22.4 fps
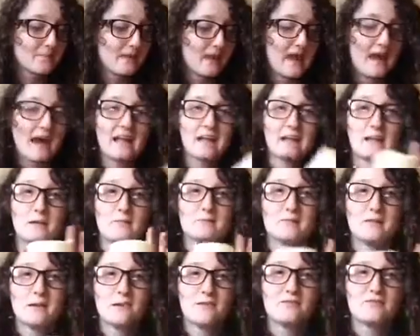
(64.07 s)
And it
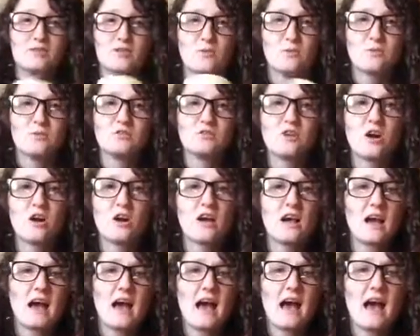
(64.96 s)
was out of Superdrug,
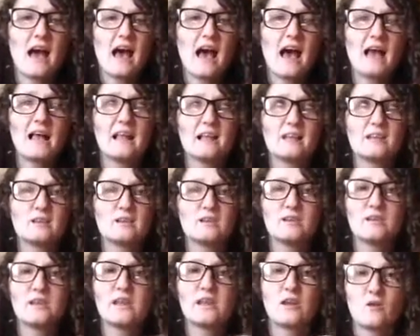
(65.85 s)
and
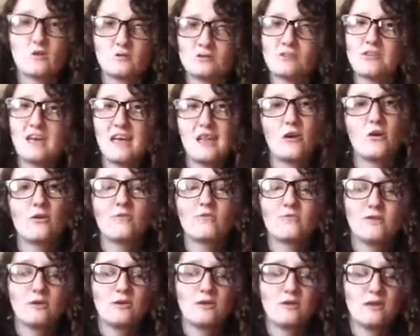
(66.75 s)
you can also get it on
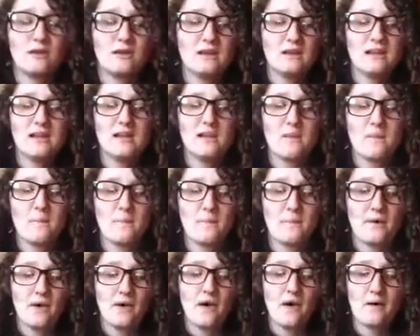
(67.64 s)
Feel Unique,
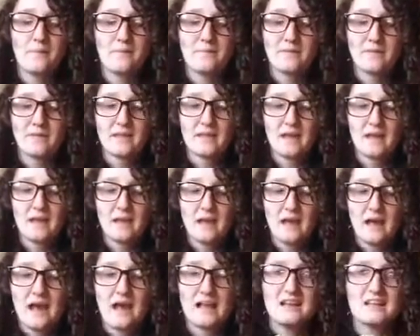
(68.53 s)
but
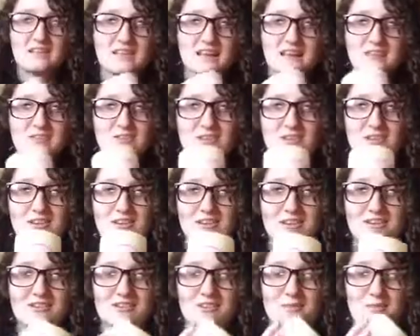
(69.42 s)
I just like to go
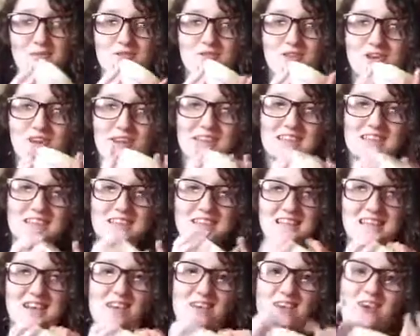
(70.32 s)
into Superdrug and
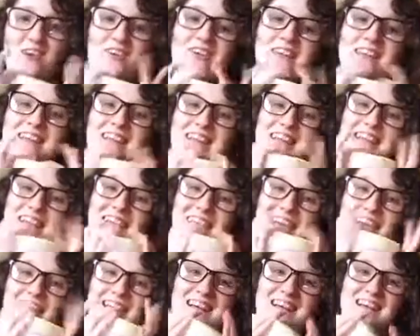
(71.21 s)
see it all, and
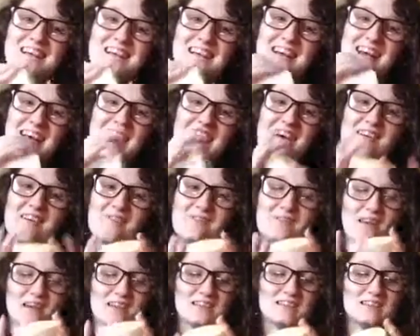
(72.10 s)
yeah, I
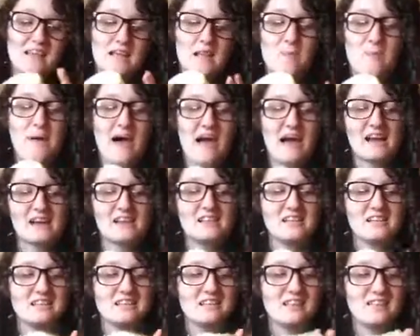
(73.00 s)
love this. And the
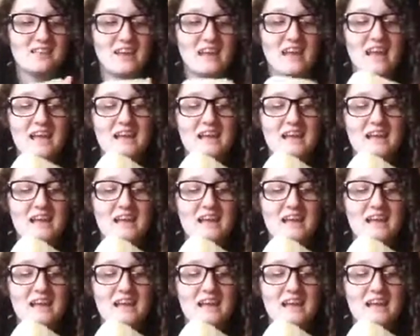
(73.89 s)
packaging's great.